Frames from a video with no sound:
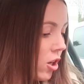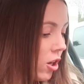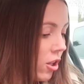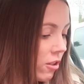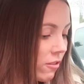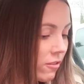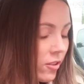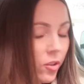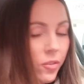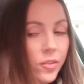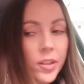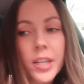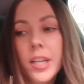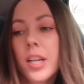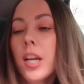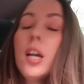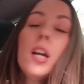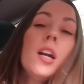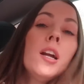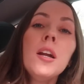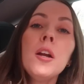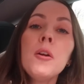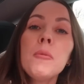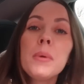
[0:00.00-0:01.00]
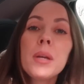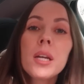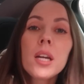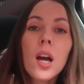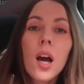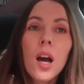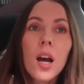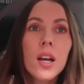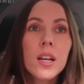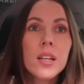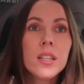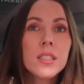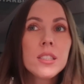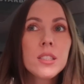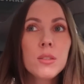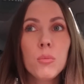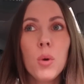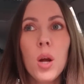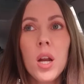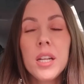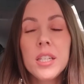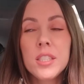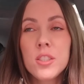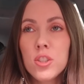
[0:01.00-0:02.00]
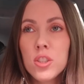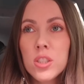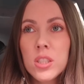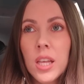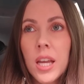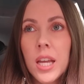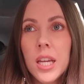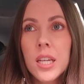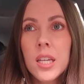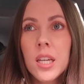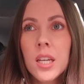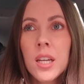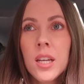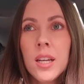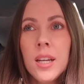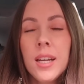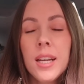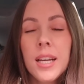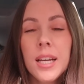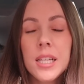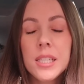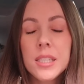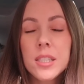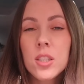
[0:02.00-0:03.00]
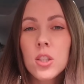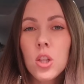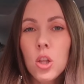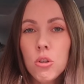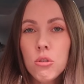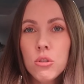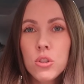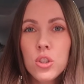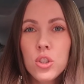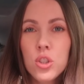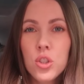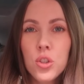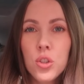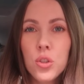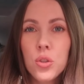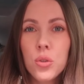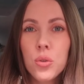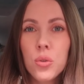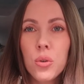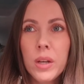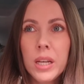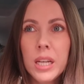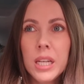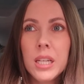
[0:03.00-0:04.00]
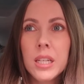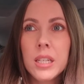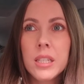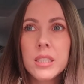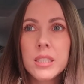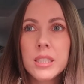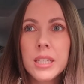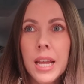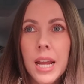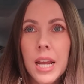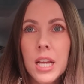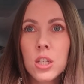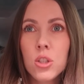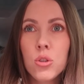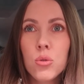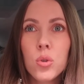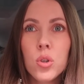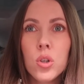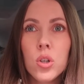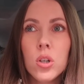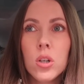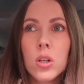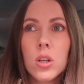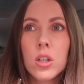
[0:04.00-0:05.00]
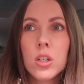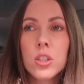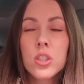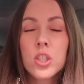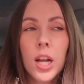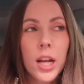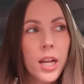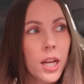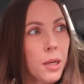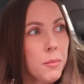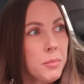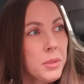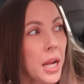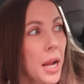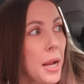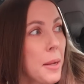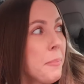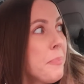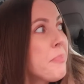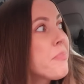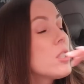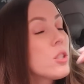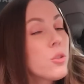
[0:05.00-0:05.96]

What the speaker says: Oliver over here because one, it's just like, it's close to his annual checkup time.